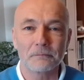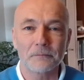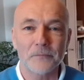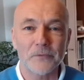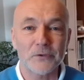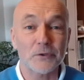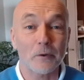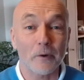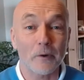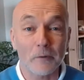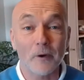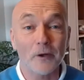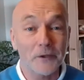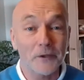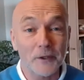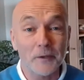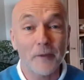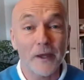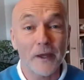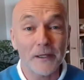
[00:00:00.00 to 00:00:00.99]
So I wanted
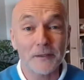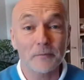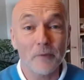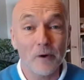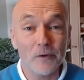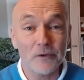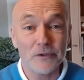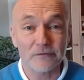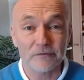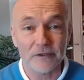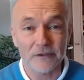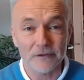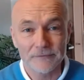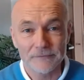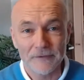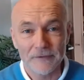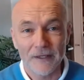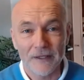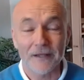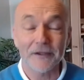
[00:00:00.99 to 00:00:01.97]
to make the most of it.
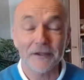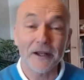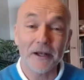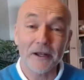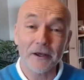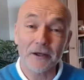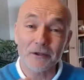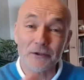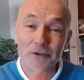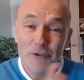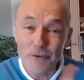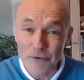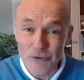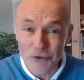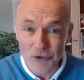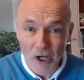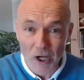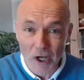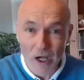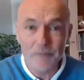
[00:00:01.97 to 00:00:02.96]
And then I had 2
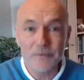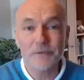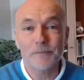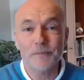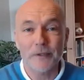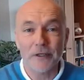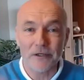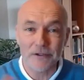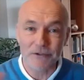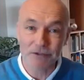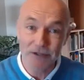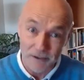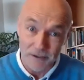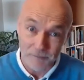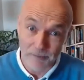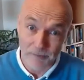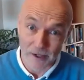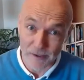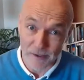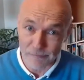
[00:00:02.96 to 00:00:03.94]
jobs because I had to
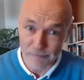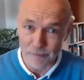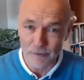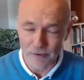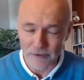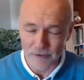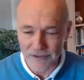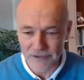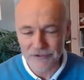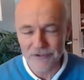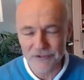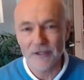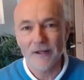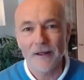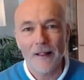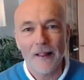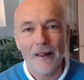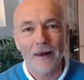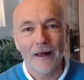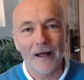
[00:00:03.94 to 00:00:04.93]
pay for all this.
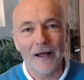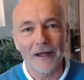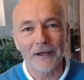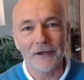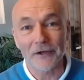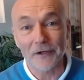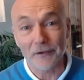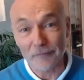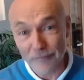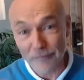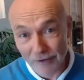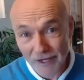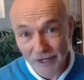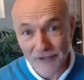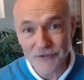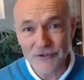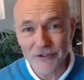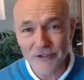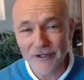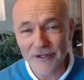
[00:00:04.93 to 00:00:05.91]
And I had
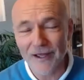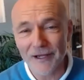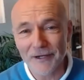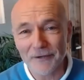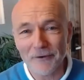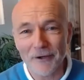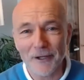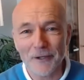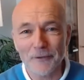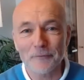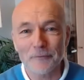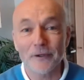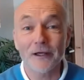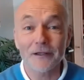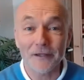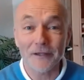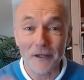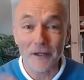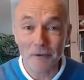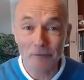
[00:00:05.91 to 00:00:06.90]
friends that I hang around
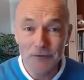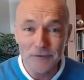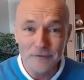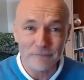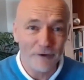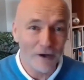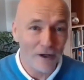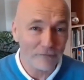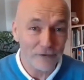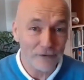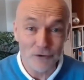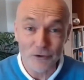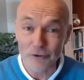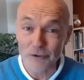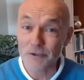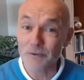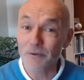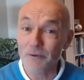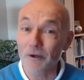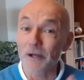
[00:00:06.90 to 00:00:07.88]
with, and I was involved in
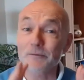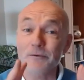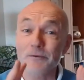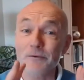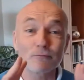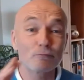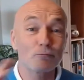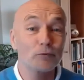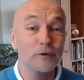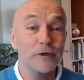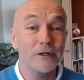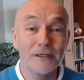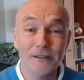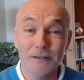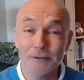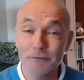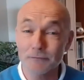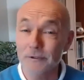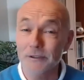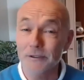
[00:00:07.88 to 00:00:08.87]
church. So I was
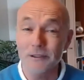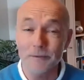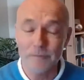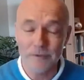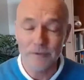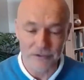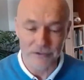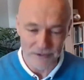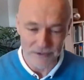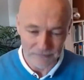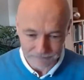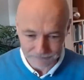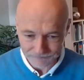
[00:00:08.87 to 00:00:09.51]
really, really busy.